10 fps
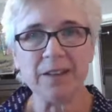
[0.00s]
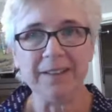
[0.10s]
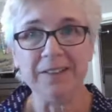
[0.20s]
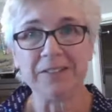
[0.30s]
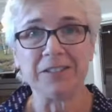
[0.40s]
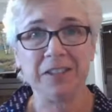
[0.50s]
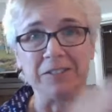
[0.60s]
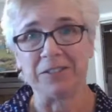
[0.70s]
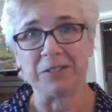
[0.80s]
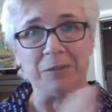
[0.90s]
and there's
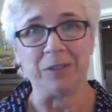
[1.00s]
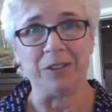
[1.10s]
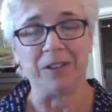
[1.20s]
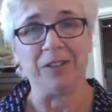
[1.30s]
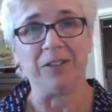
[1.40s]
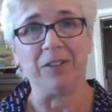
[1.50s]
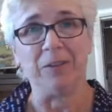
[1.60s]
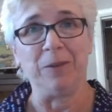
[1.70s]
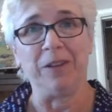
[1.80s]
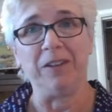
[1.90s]
another scripture that goes
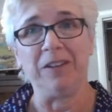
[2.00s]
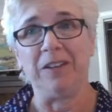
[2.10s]
along with,